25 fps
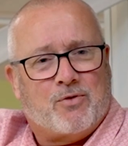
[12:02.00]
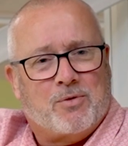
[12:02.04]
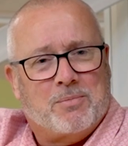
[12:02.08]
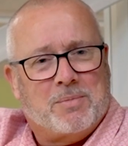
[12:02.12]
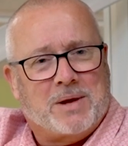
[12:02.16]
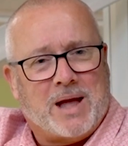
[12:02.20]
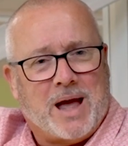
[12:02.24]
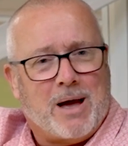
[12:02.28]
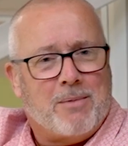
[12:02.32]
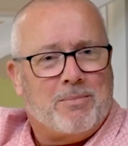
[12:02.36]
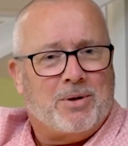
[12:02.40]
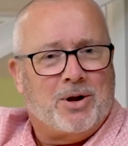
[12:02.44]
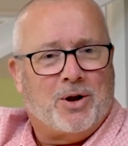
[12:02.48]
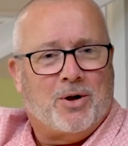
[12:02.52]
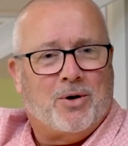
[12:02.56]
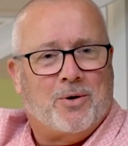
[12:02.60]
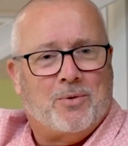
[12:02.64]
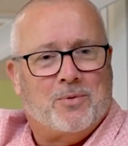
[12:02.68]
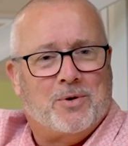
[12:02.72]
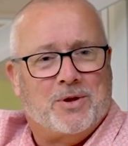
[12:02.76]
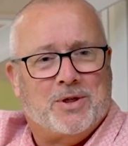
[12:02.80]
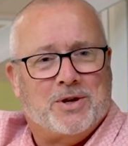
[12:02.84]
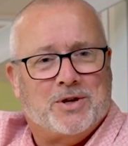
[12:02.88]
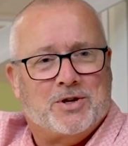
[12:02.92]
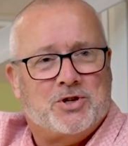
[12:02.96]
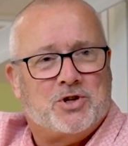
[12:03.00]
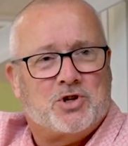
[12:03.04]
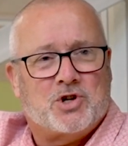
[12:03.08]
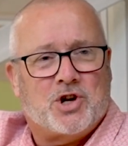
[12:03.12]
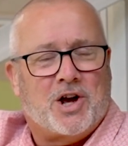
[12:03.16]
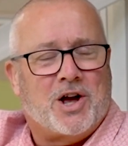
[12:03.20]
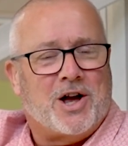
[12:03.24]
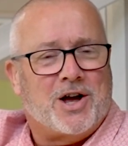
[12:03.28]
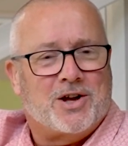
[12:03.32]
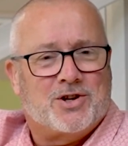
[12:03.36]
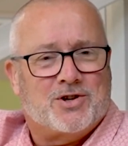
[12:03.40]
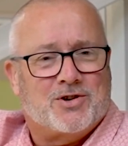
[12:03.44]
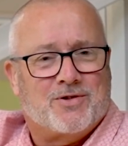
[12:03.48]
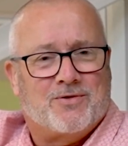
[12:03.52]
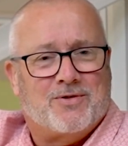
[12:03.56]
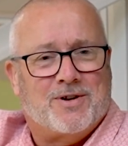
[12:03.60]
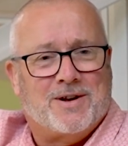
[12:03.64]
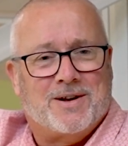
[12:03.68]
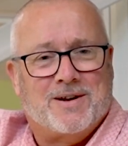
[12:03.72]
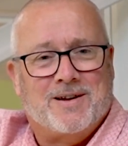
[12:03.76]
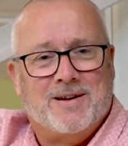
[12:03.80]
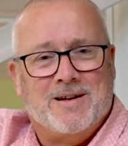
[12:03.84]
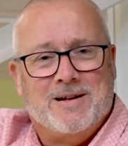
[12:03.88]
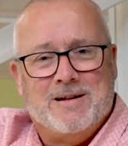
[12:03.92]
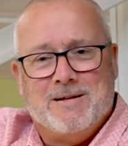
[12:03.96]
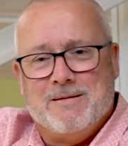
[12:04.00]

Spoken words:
from Camelot with his charger and